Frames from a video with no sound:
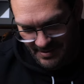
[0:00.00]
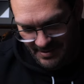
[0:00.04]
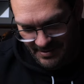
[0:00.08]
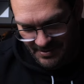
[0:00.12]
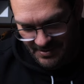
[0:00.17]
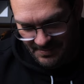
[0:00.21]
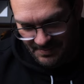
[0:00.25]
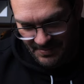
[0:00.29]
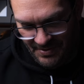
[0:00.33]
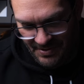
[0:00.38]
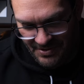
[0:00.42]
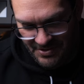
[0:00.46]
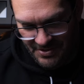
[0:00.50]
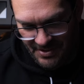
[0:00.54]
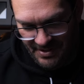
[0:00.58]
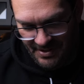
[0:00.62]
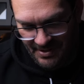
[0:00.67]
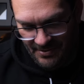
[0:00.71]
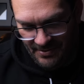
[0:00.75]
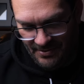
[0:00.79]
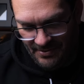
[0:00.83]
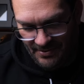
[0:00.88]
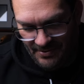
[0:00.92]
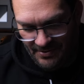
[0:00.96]
You just push in
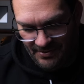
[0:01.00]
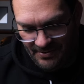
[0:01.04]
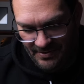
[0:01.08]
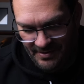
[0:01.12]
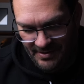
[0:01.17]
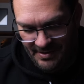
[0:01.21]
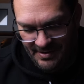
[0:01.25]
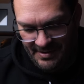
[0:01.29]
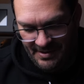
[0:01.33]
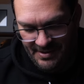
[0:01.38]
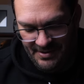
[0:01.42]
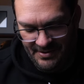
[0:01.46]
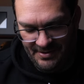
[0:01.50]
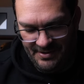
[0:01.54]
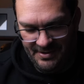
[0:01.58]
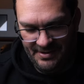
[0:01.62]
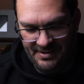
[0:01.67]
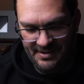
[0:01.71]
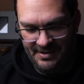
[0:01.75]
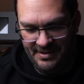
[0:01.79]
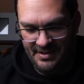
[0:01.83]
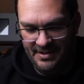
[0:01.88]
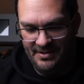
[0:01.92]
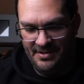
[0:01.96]
the hole and then you're
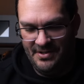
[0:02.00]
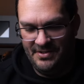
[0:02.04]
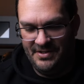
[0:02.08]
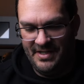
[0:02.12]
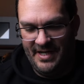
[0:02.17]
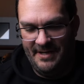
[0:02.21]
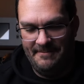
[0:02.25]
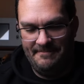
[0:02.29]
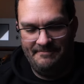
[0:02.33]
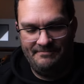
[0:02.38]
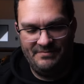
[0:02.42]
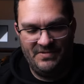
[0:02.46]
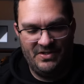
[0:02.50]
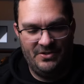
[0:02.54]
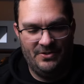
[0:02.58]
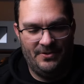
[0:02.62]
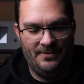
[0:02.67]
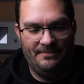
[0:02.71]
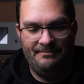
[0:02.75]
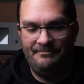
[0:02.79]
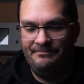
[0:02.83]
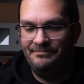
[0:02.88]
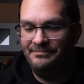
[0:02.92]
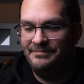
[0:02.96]
good to go. Okay,
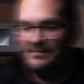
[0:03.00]
cool.